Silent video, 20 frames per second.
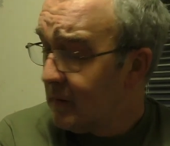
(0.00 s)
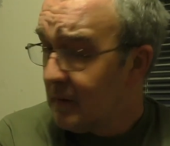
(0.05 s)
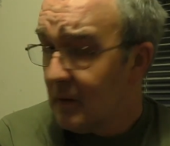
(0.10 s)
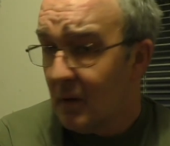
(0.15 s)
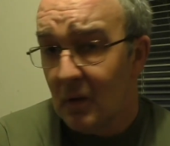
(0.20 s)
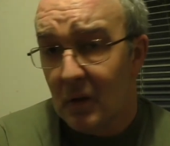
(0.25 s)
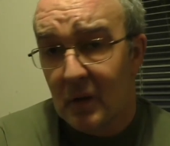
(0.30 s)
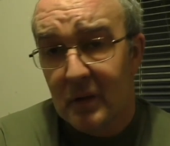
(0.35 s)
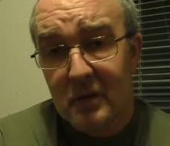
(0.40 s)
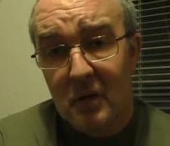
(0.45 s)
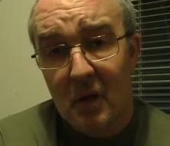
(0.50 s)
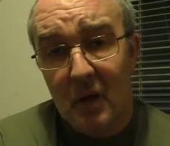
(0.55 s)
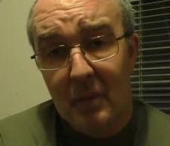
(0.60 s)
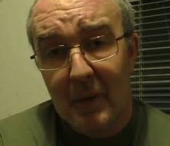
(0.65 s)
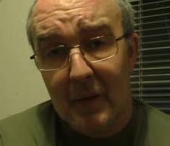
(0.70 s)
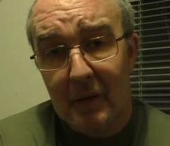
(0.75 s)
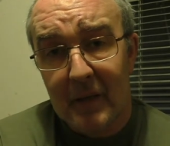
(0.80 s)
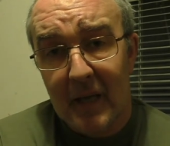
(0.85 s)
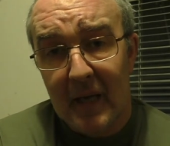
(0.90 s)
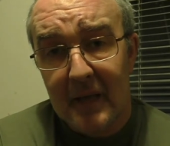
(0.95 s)
it's all
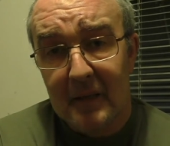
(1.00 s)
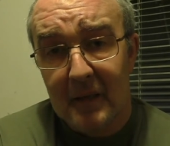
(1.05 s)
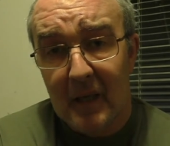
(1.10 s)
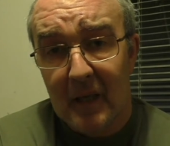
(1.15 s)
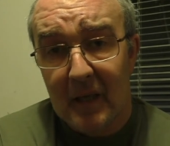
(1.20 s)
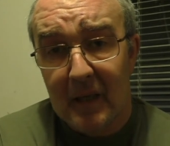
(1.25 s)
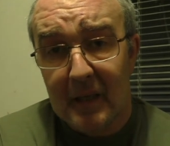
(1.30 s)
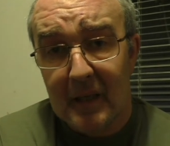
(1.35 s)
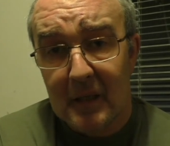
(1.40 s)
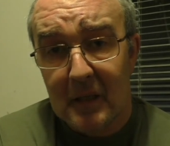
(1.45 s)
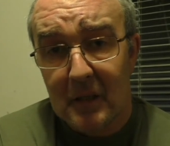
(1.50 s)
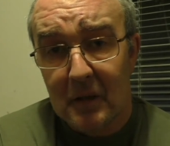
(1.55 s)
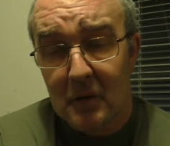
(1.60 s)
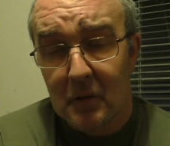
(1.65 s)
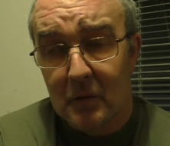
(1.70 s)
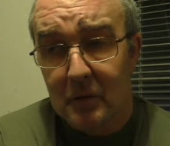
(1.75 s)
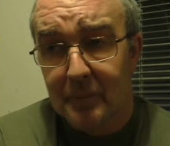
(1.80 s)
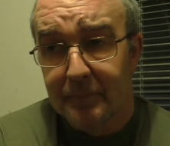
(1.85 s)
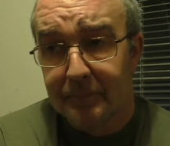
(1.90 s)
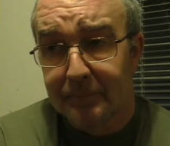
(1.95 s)
about getting the lighting
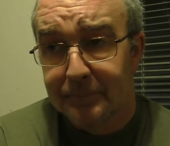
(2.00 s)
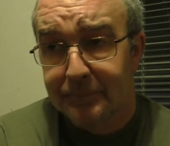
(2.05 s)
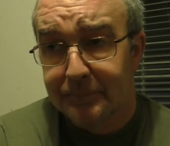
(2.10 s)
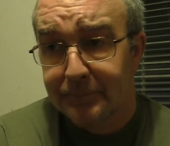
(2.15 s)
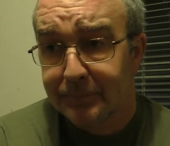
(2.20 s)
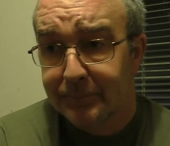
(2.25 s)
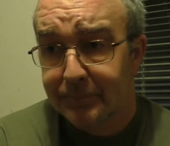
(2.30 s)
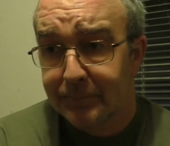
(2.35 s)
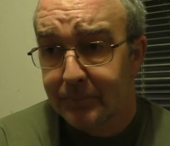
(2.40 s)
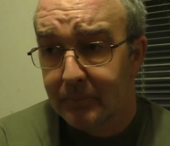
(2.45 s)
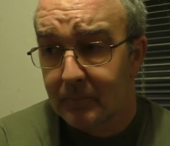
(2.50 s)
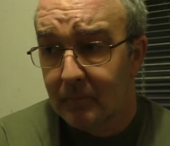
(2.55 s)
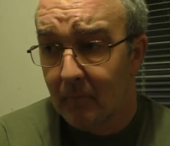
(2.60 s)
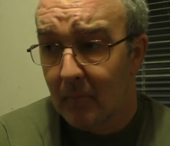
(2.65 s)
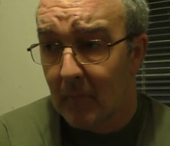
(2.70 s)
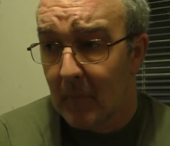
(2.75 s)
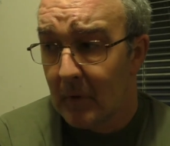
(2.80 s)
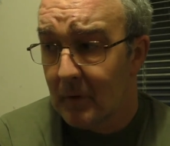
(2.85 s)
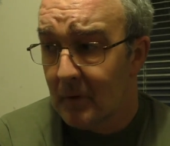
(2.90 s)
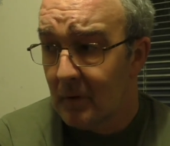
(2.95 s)
good,
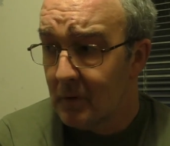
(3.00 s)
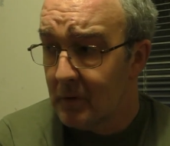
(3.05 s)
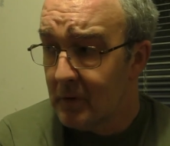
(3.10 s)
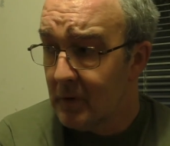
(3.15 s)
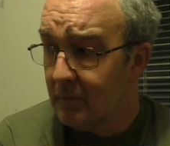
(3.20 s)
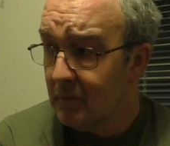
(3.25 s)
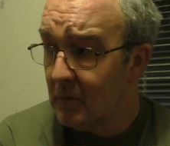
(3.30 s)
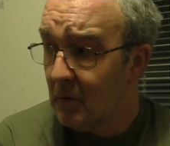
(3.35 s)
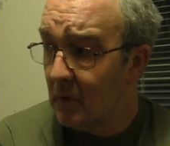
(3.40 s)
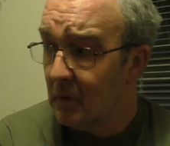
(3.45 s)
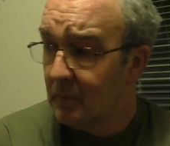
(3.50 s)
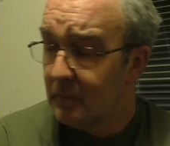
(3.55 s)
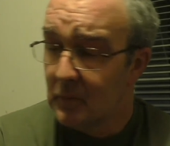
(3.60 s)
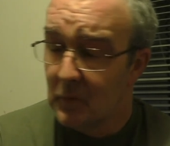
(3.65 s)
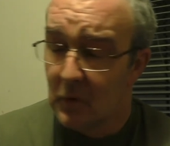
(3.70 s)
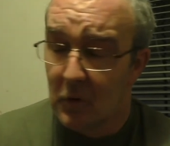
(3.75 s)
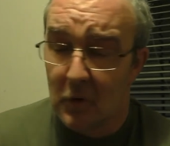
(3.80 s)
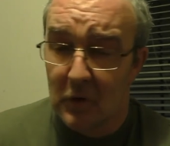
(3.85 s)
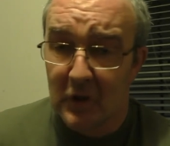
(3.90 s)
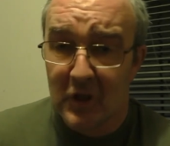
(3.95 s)
as long as you've got
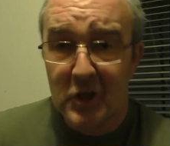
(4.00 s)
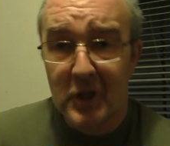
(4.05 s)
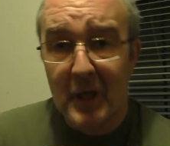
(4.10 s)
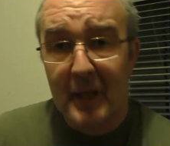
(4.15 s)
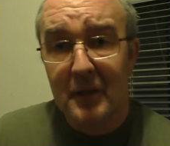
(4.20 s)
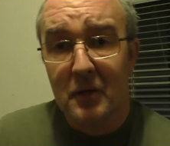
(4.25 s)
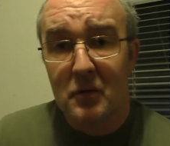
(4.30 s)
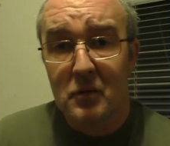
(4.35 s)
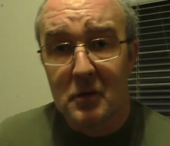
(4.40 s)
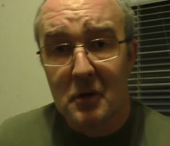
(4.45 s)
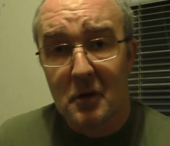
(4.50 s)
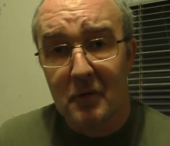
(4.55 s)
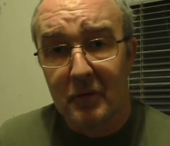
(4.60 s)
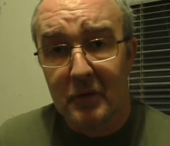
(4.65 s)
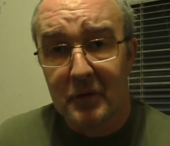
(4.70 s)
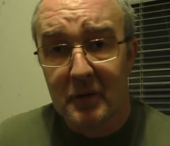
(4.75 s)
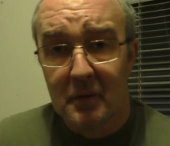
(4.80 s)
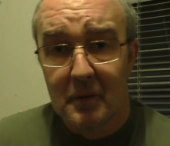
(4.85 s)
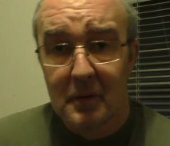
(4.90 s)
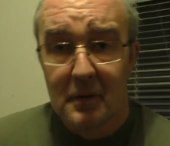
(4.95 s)
all your shadows
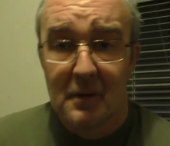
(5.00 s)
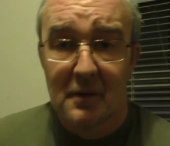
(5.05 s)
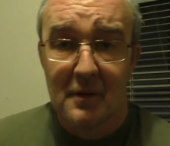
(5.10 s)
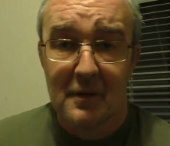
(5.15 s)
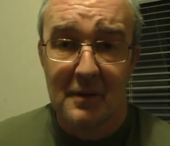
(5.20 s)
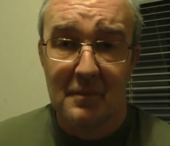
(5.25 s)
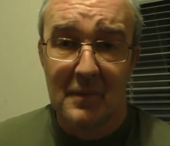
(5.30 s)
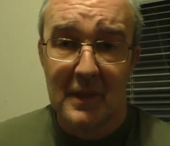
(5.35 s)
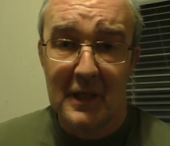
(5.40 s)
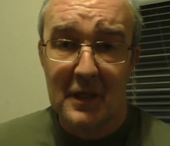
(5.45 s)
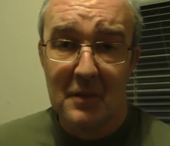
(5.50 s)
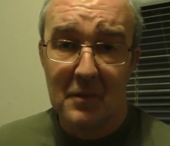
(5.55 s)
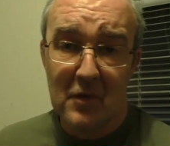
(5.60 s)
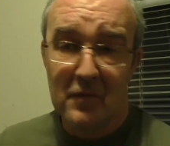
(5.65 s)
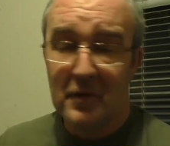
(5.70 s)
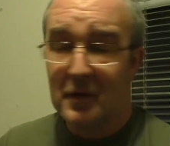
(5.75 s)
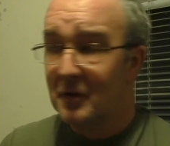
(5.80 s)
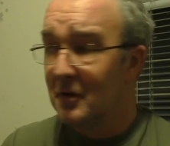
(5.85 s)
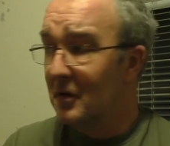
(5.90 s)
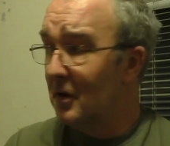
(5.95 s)
covered, because the minute you
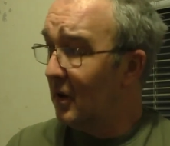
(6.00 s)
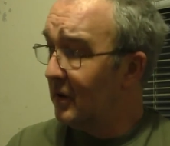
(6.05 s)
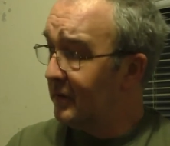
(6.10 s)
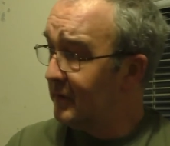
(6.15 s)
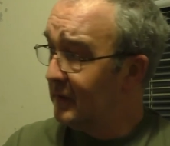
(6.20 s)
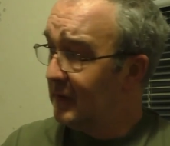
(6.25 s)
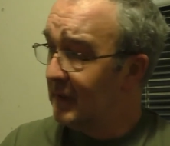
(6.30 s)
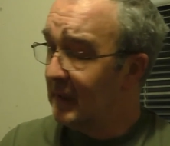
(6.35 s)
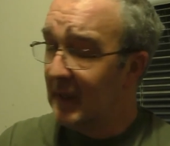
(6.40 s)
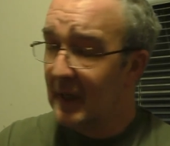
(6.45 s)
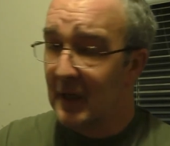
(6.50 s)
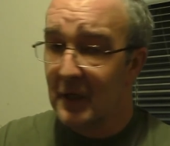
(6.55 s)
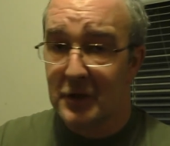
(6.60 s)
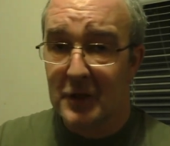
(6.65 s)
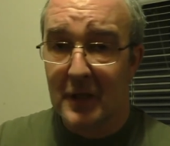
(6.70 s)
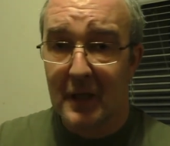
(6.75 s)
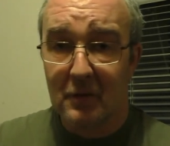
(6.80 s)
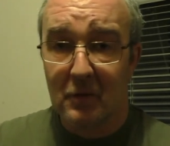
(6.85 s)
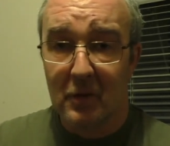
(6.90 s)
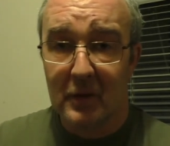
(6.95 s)
move across and you get a
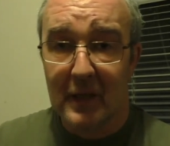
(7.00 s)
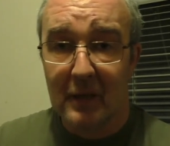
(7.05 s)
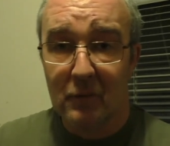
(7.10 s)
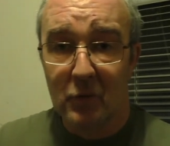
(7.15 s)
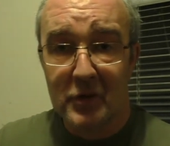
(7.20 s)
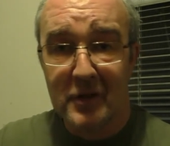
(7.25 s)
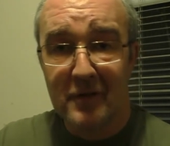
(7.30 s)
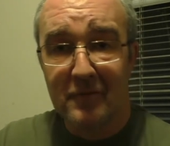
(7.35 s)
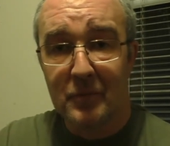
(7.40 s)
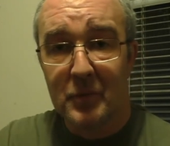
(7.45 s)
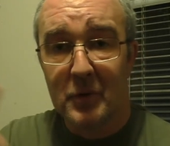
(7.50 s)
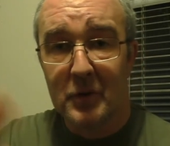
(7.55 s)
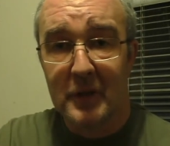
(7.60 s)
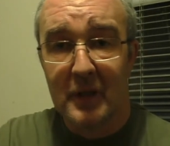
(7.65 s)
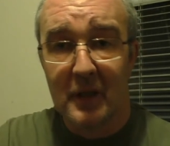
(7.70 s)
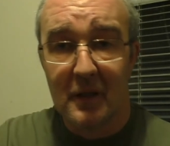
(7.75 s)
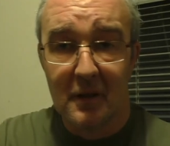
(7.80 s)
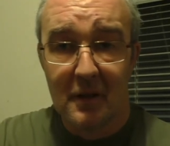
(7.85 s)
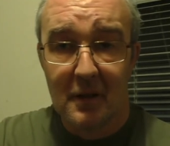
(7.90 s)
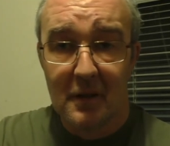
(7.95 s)
shadow on there, once you've put
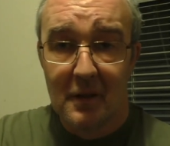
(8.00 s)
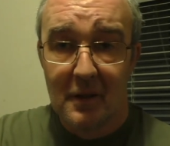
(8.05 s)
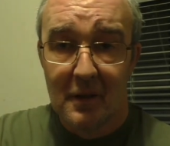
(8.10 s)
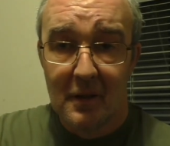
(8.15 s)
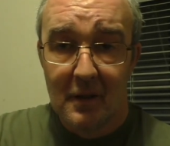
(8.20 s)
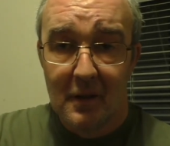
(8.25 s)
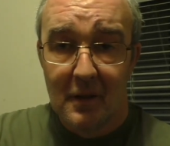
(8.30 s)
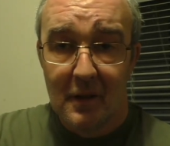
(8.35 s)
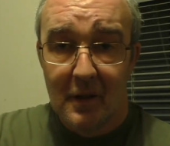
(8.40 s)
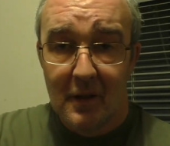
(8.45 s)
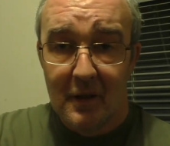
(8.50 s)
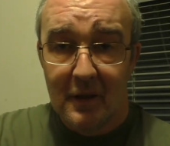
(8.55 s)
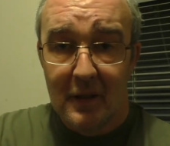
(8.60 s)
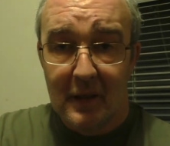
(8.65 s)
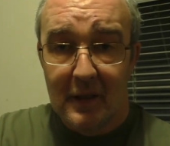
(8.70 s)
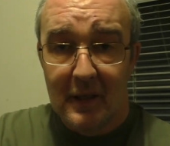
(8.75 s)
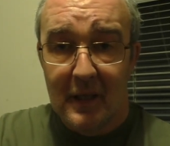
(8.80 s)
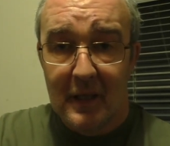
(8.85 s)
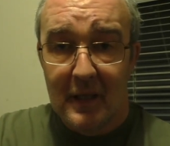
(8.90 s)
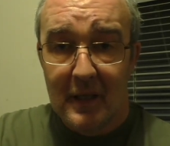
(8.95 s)
your
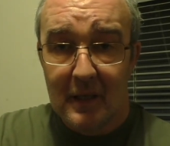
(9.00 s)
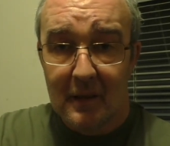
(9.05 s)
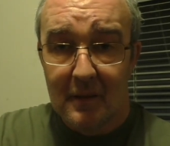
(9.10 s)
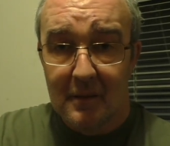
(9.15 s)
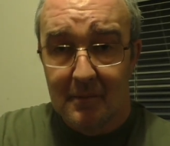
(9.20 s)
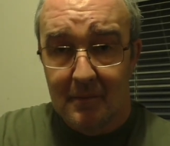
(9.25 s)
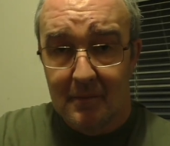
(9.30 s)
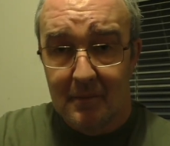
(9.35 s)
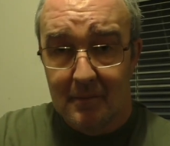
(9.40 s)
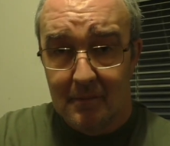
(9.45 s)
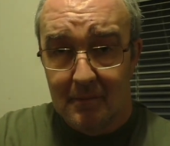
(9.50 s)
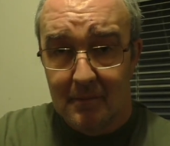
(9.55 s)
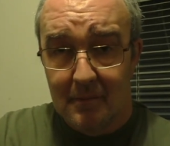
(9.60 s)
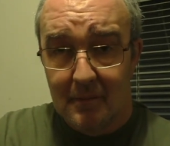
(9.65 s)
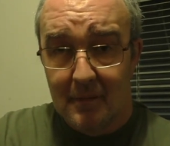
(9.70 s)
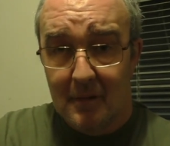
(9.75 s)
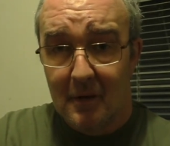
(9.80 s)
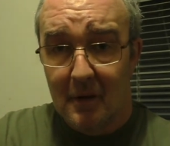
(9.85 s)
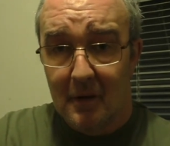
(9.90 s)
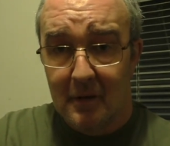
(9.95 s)
keying
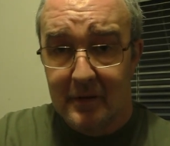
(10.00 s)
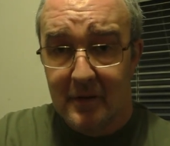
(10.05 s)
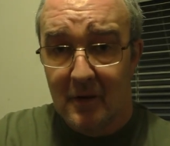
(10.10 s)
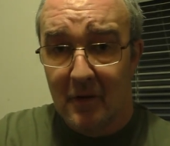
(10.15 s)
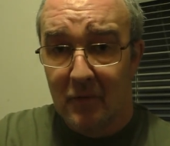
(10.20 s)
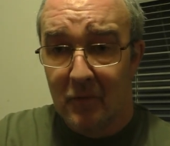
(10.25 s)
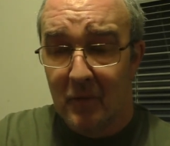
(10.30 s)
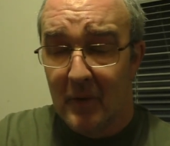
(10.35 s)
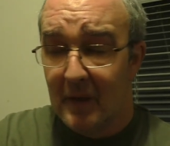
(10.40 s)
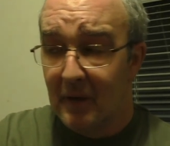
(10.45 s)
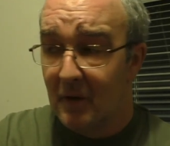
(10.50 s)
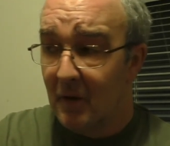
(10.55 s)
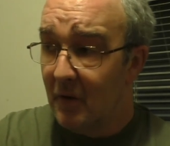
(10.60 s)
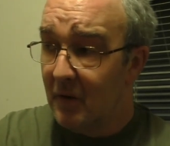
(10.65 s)
software